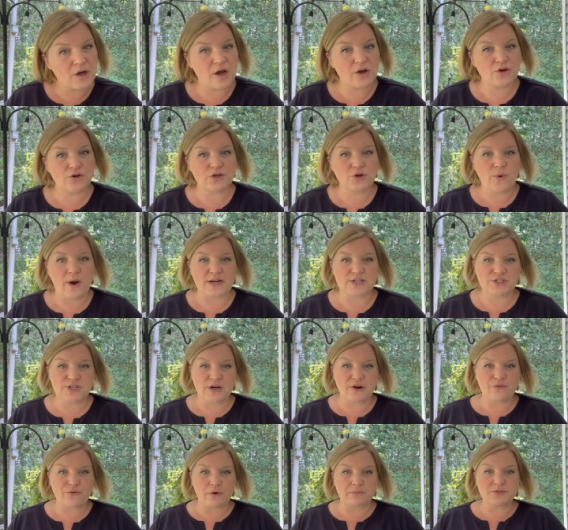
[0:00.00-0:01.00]
good
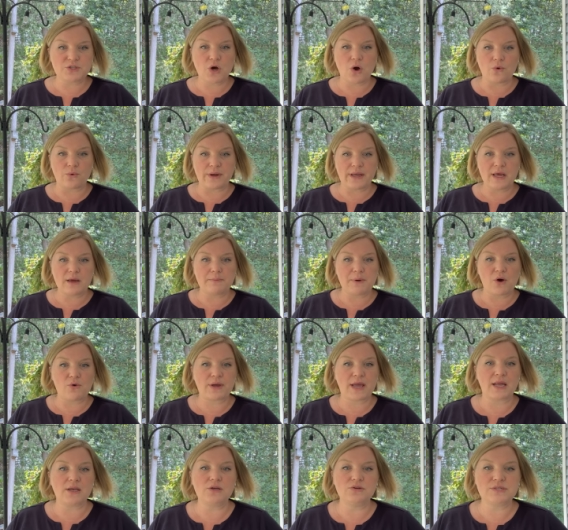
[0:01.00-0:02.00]
question from Tony about,
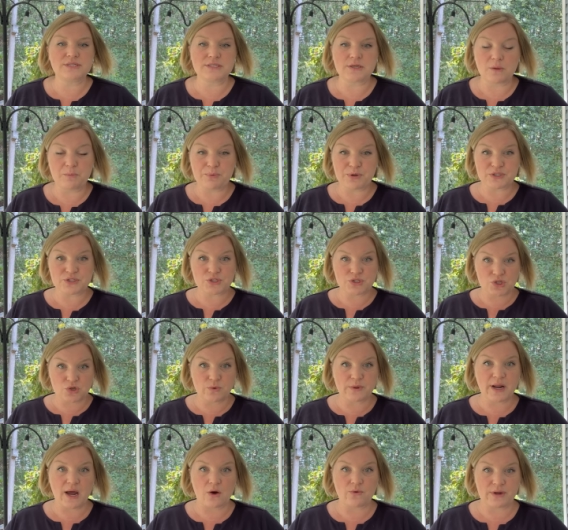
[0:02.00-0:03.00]
can you still put
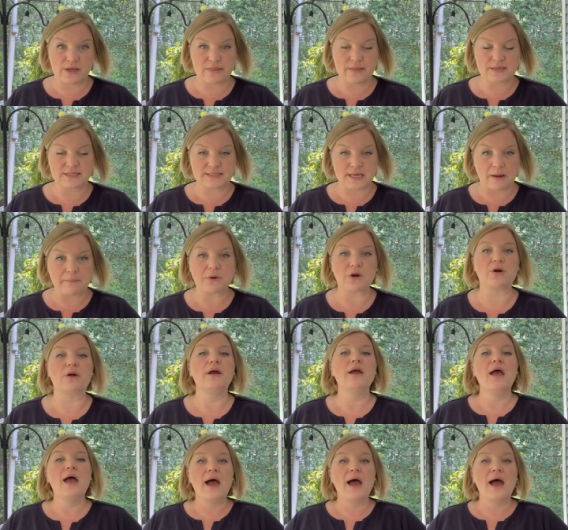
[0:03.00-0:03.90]
Suet out in the summer?